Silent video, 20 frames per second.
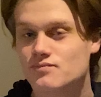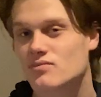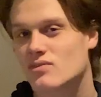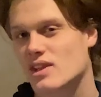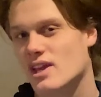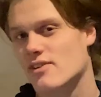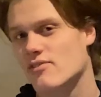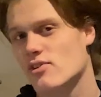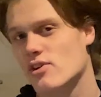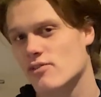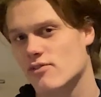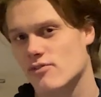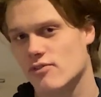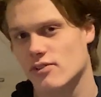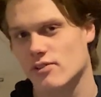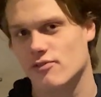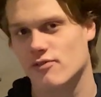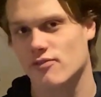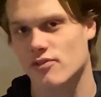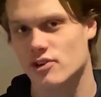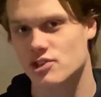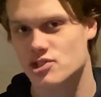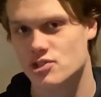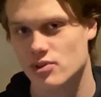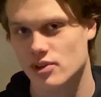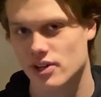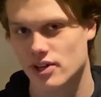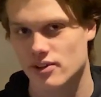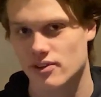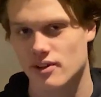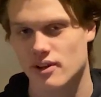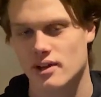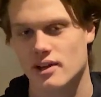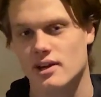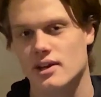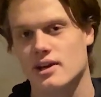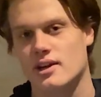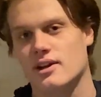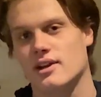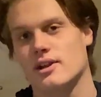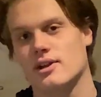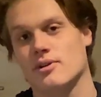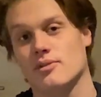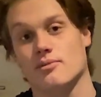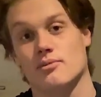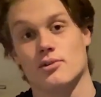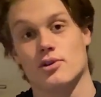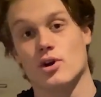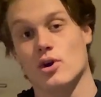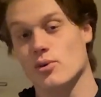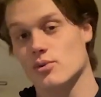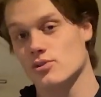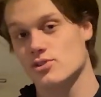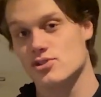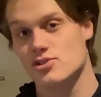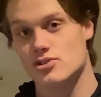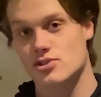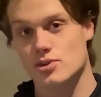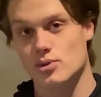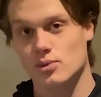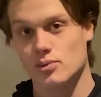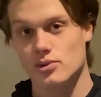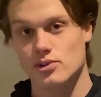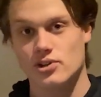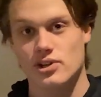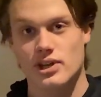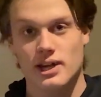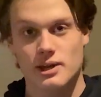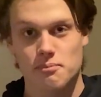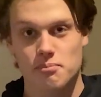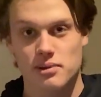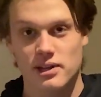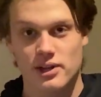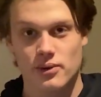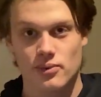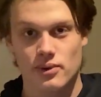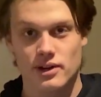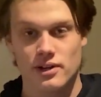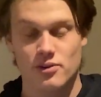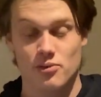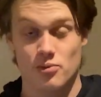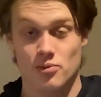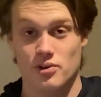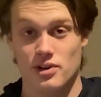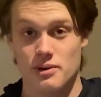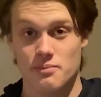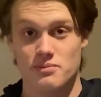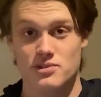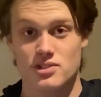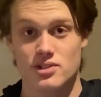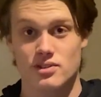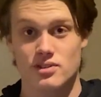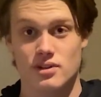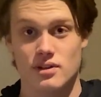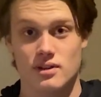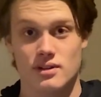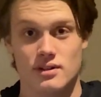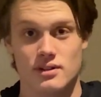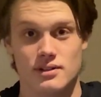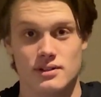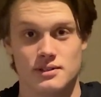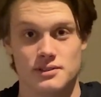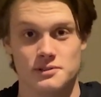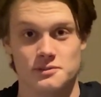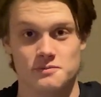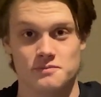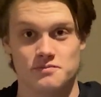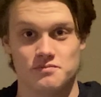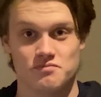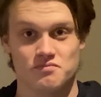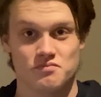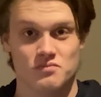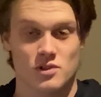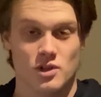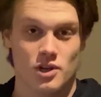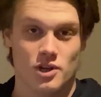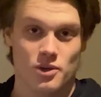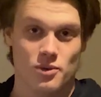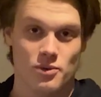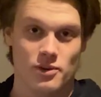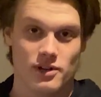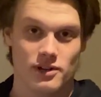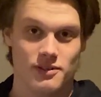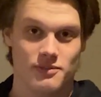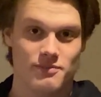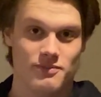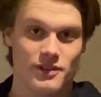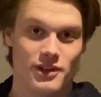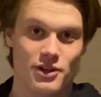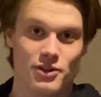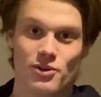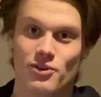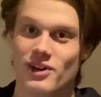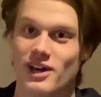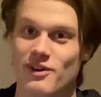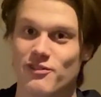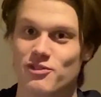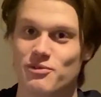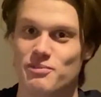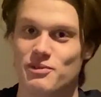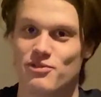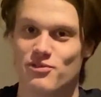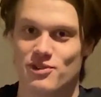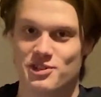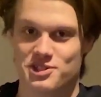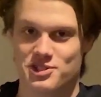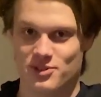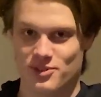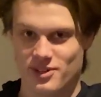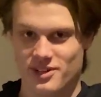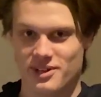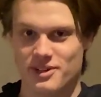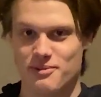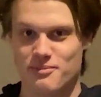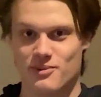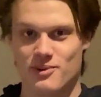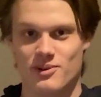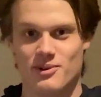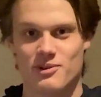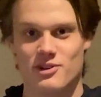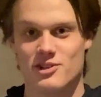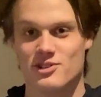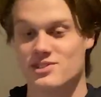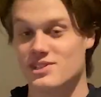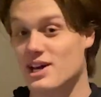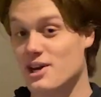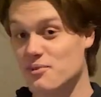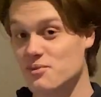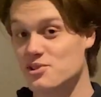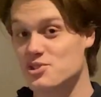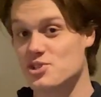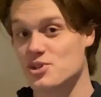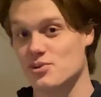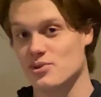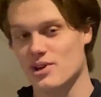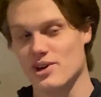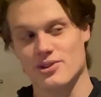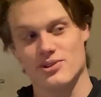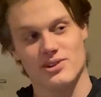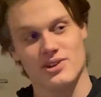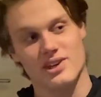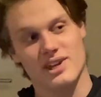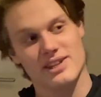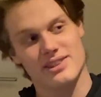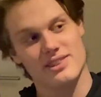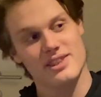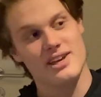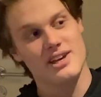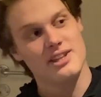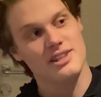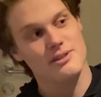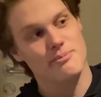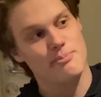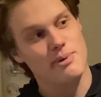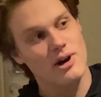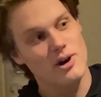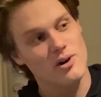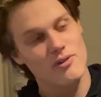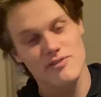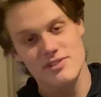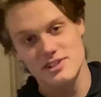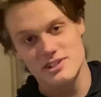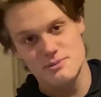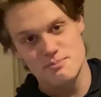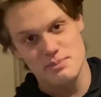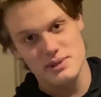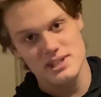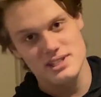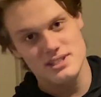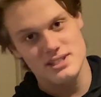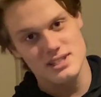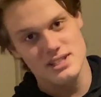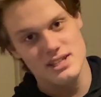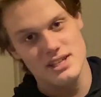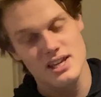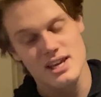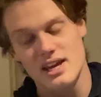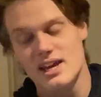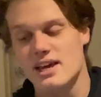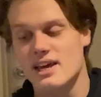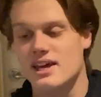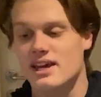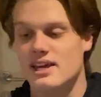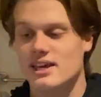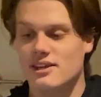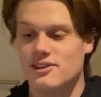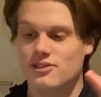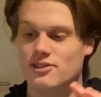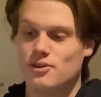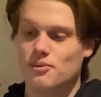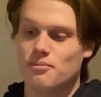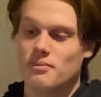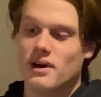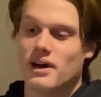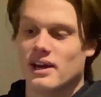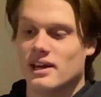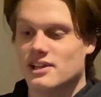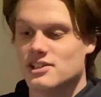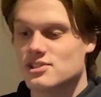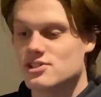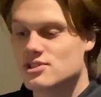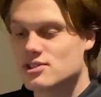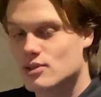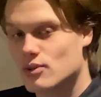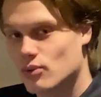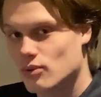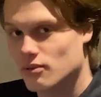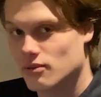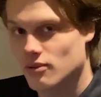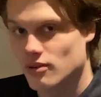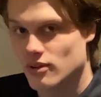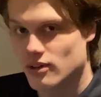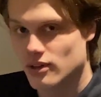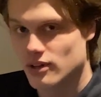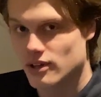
Have you ever felt frustrated that going to school you can't play Red Dead Redemption? Well, now you don't have to be frustrated anymore, because I will show you how to get the power of this PC into my school